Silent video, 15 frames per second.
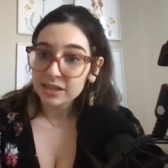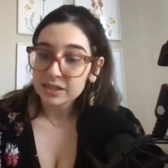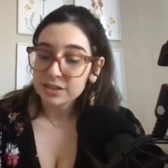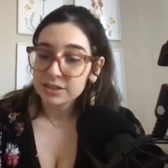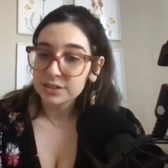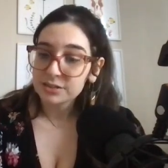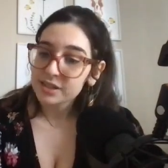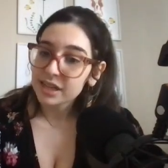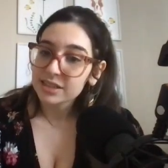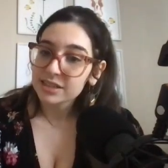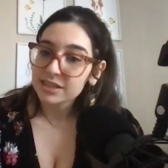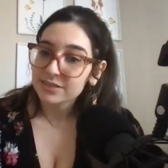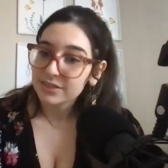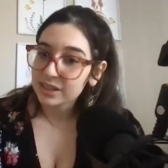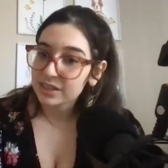new tech
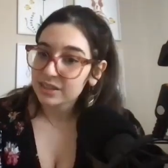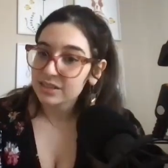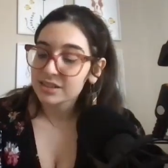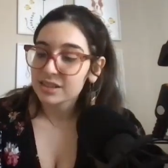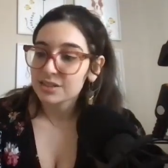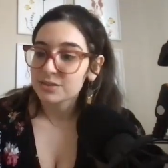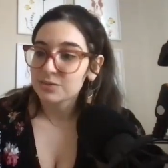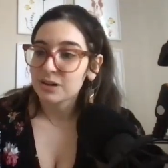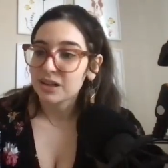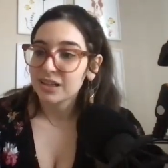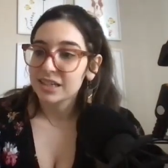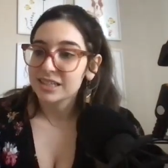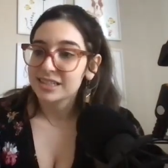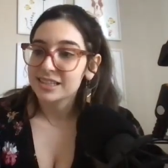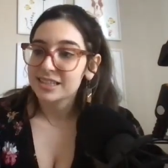spheres, as well
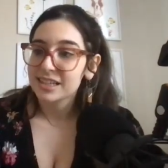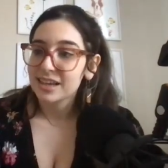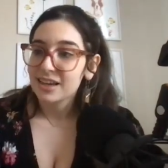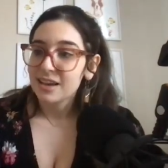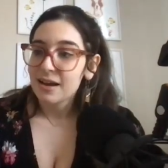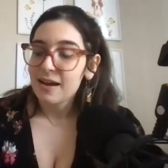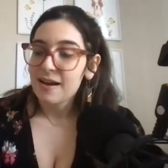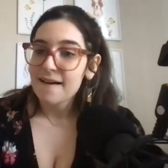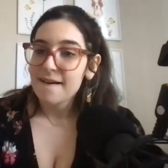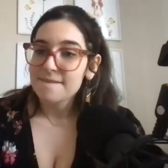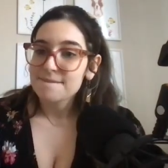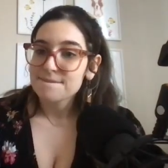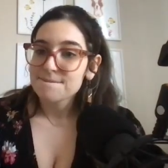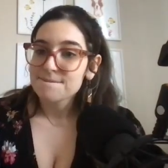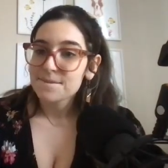as,
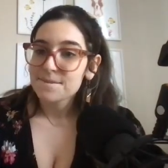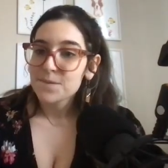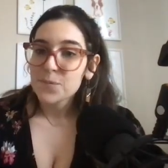um,